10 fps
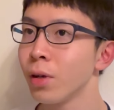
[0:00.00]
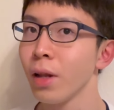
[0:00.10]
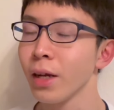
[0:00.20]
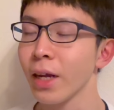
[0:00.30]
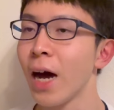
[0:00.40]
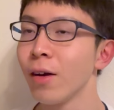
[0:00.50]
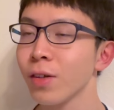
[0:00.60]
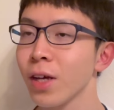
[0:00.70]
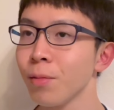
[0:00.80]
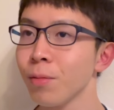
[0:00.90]
like
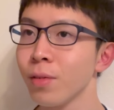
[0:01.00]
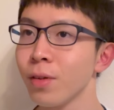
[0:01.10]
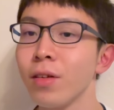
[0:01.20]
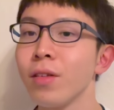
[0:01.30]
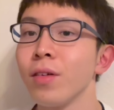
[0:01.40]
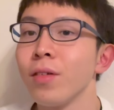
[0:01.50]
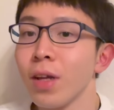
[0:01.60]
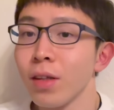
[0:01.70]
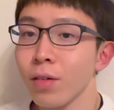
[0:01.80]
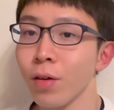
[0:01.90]
outcomes. So
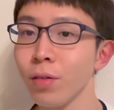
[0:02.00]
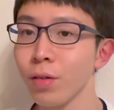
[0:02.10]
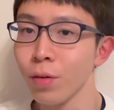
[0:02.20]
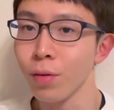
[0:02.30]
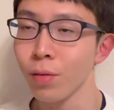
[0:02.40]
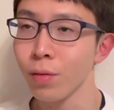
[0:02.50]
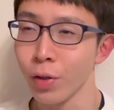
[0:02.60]
that's also,